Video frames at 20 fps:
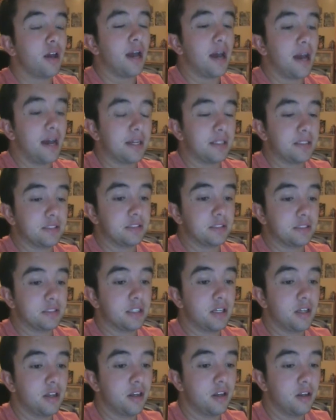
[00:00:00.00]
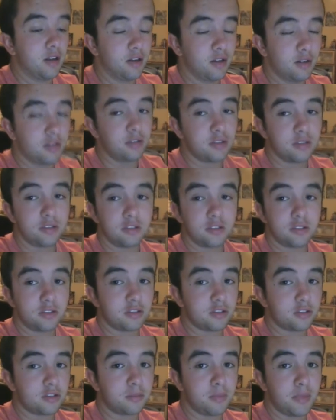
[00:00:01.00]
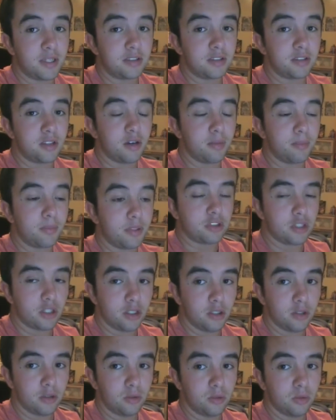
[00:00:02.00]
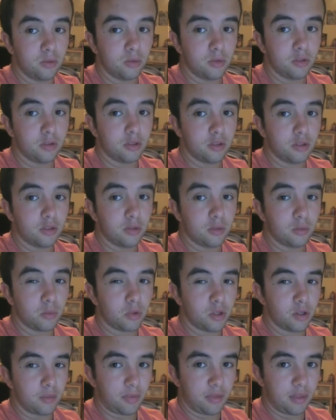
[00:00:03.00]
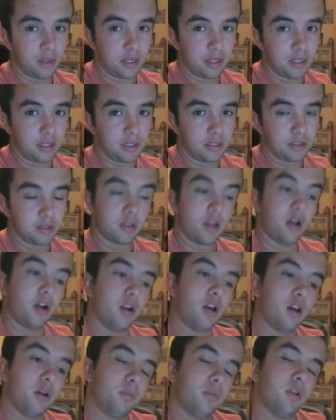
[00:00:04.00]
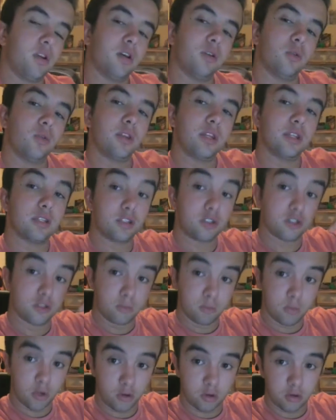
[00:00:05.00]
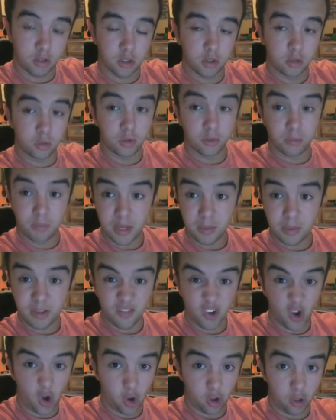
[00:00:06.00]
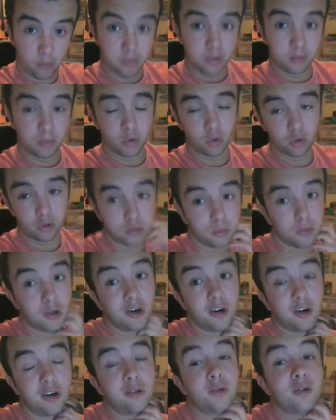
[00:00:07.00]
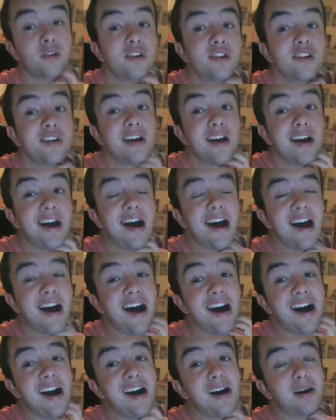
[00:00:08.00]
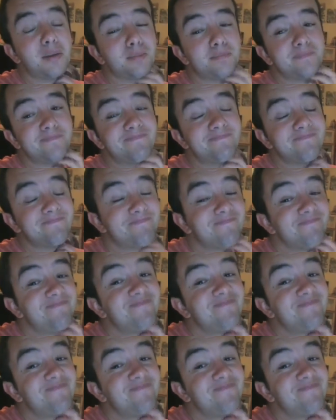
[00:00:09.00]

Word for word: and it's just messed up. So what I'm thinking is I'll upload this tomorrow and maybe blog a bit more tomorrow. Um,